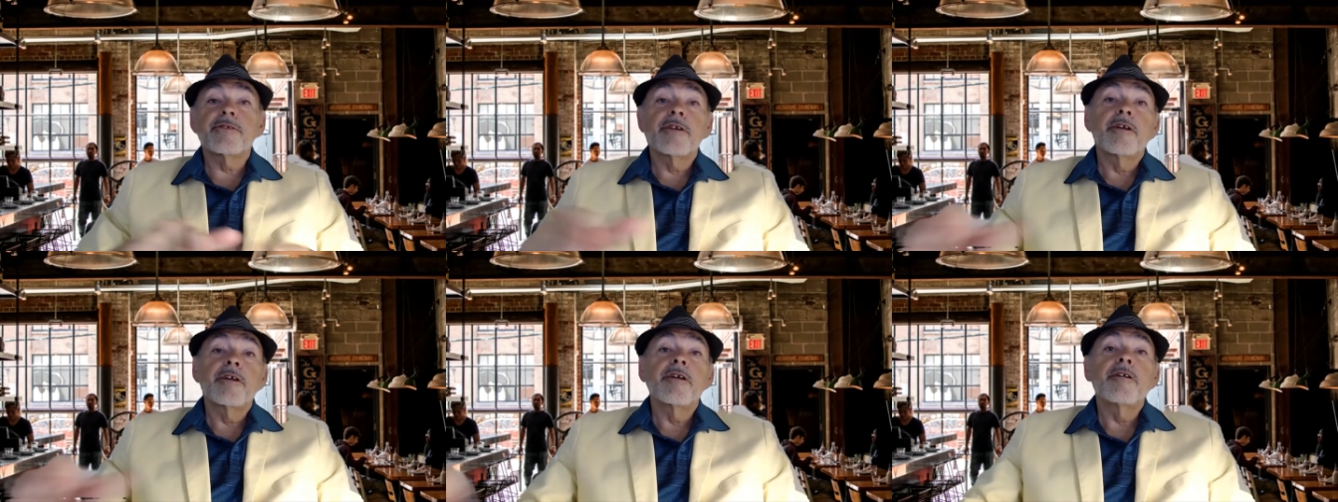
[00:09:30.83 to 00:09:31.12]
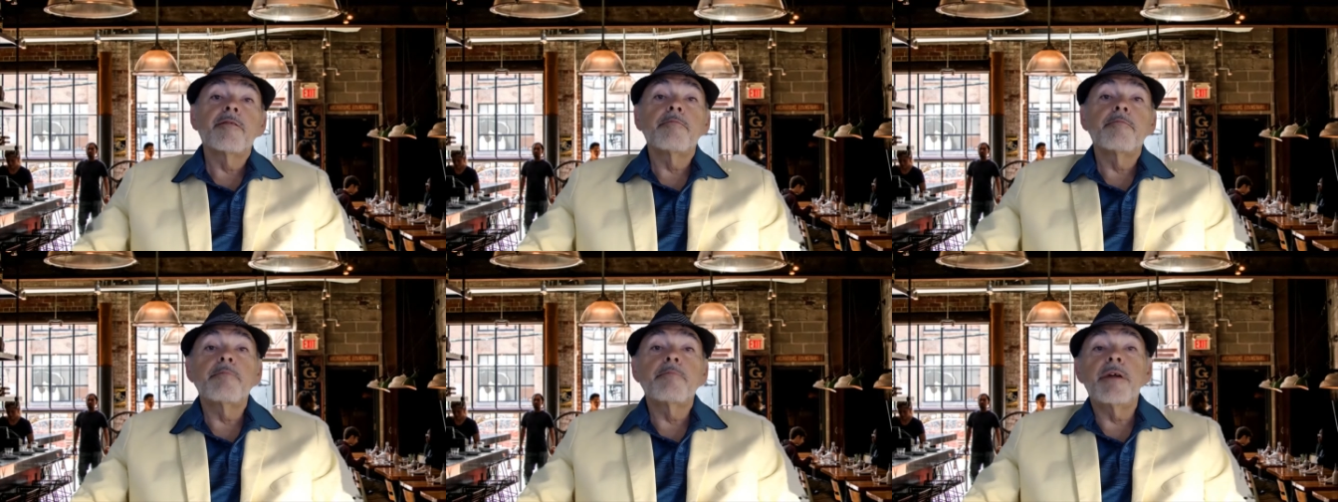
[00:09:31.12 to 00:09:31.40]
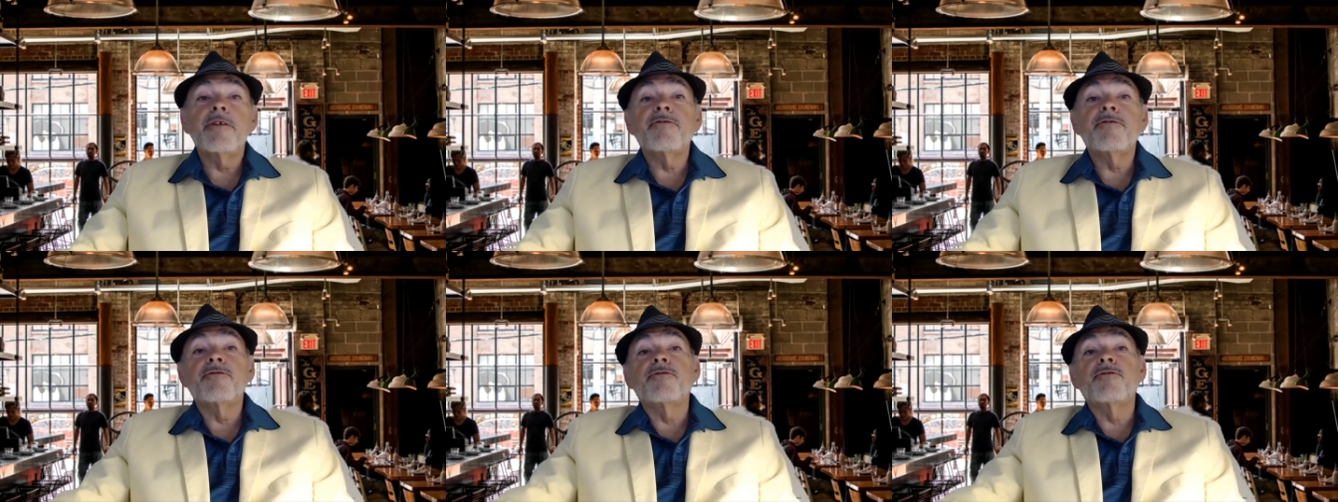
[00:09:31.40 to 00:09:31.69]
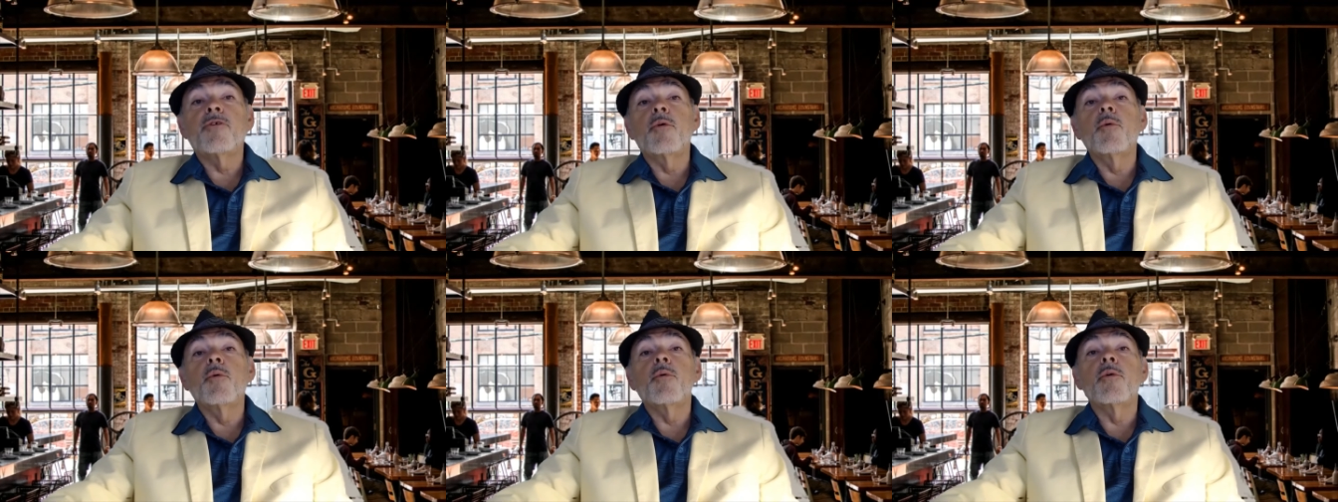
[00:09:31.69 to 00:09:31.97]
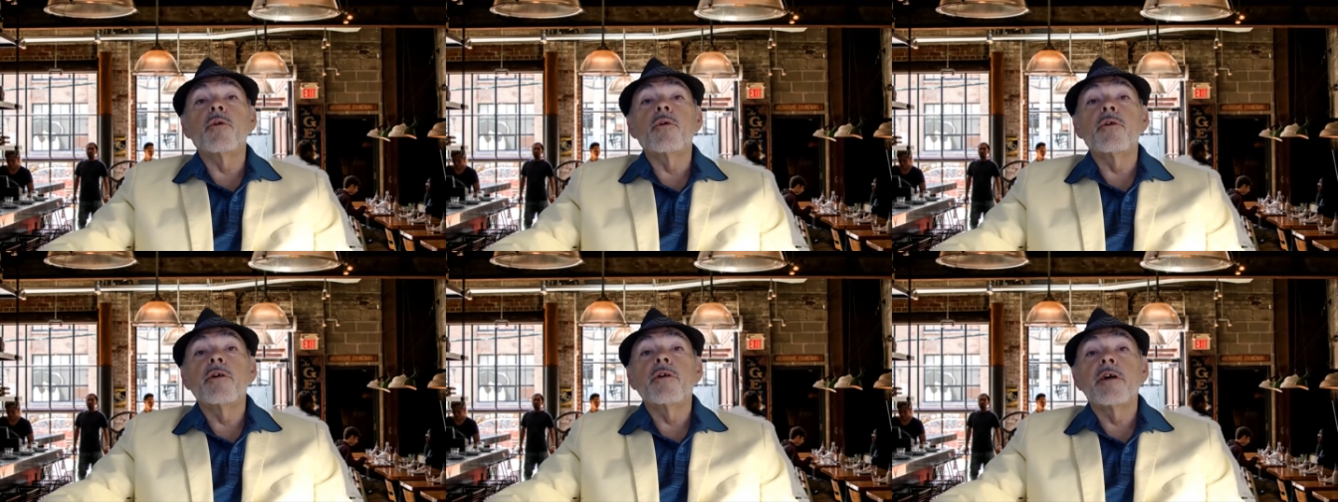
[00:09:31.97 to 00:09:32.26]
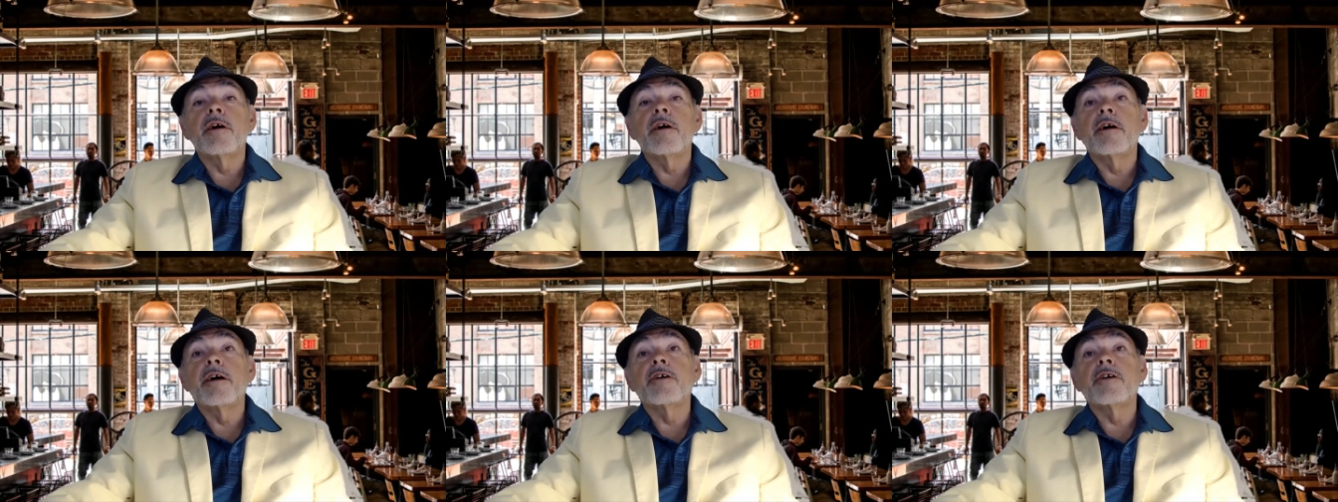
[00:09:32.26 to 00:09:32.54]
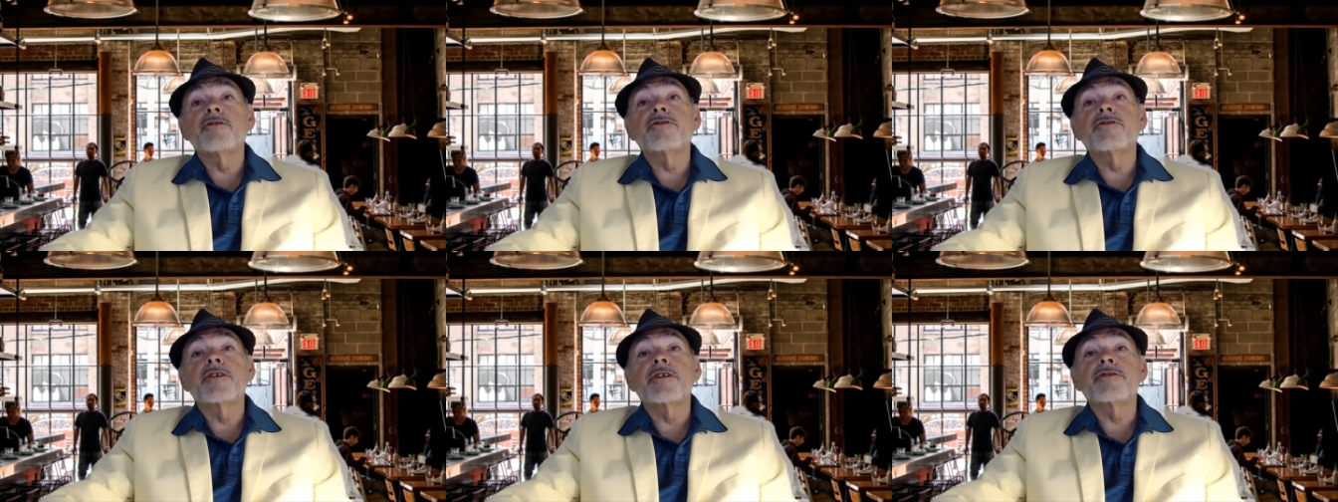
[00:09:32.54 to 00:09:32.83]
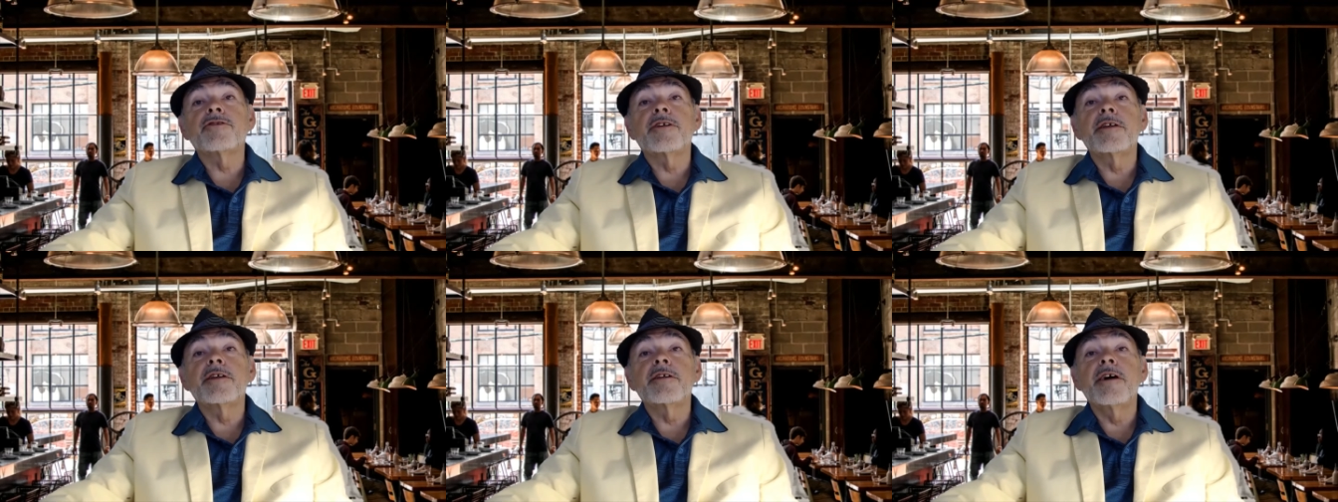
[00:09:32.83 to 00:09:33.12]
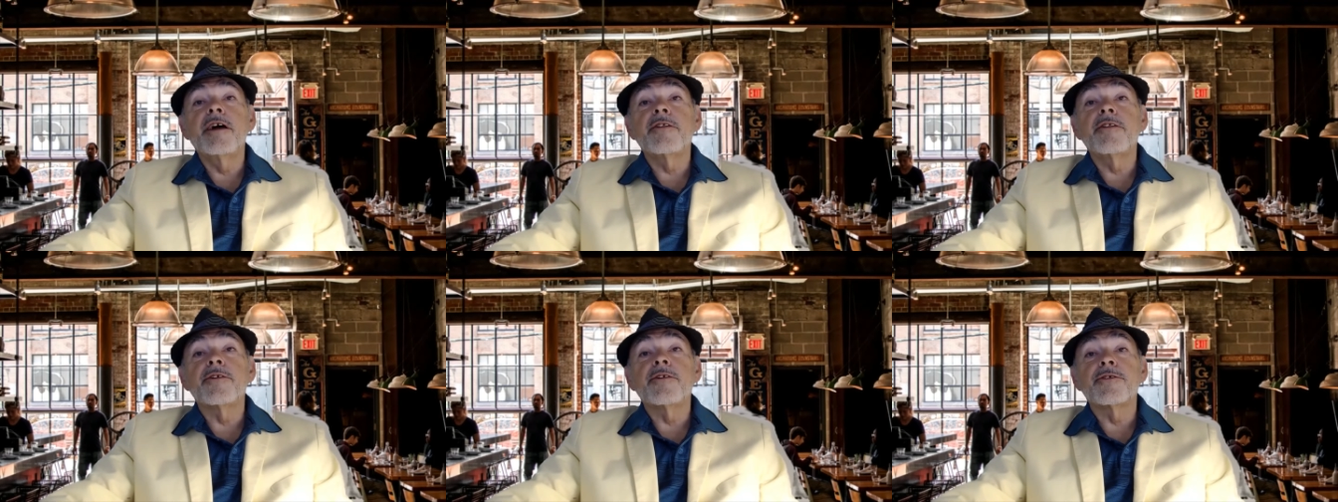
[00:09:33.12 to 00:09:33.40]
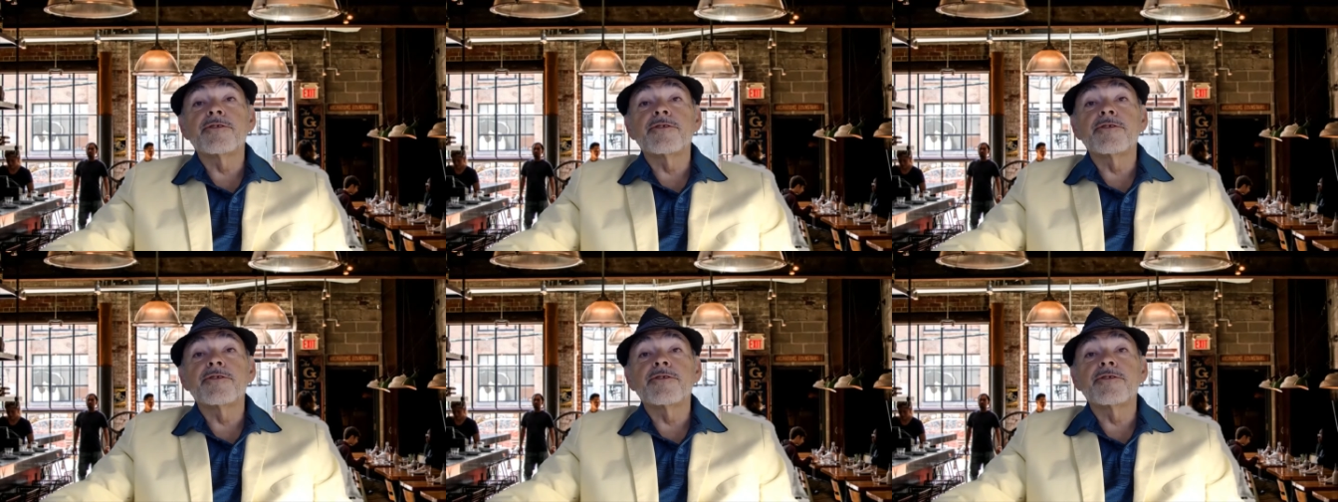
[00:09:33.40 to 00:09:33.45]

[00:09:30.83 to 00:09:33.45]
before assisting others.